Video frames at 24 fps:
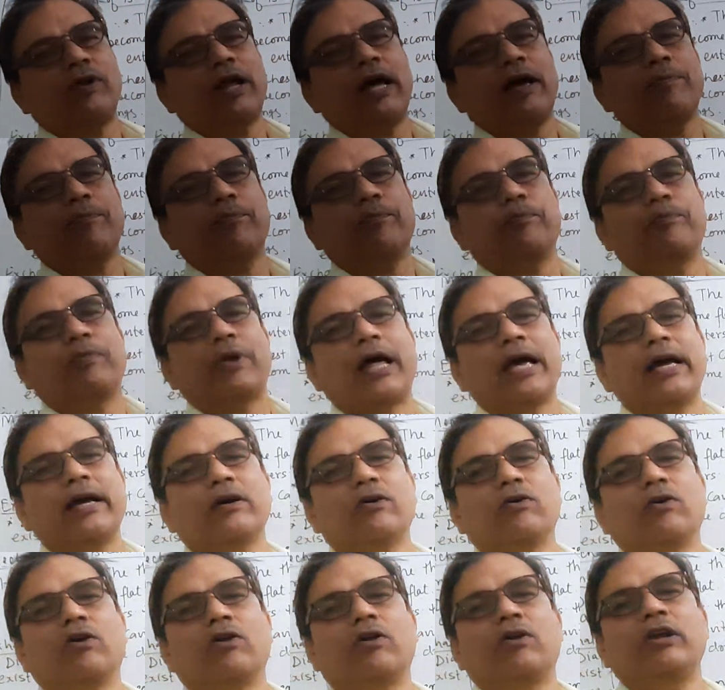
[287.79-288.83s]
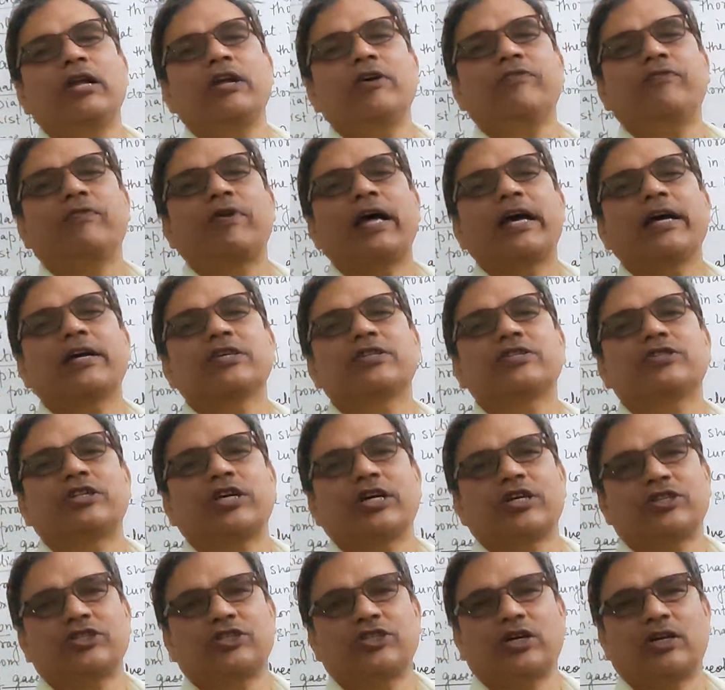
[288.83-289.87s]
Flap-like or leaf-like
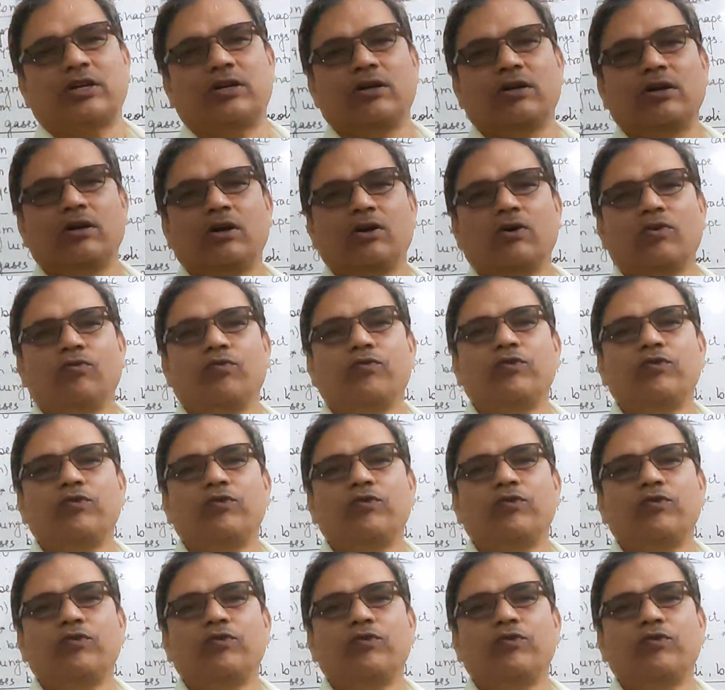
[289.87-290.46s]
structure